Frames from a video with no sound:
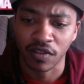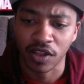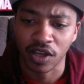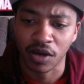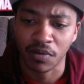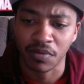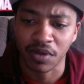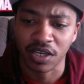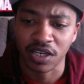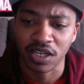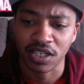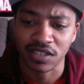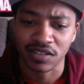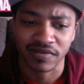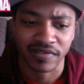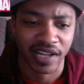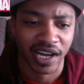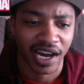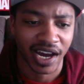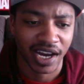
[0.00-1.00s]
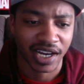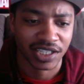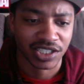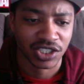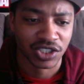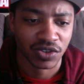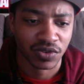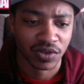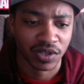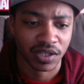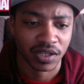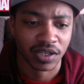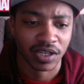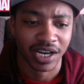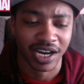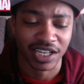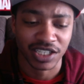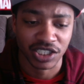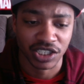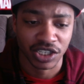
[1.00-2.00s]
there because of the
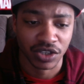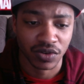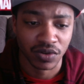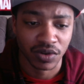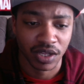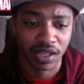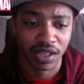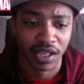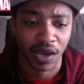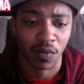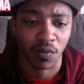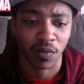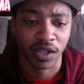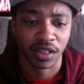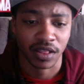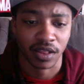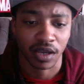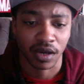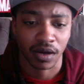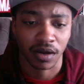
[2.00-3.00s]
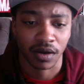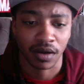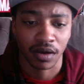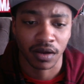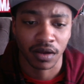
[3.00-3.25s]
Haishin unit that went there.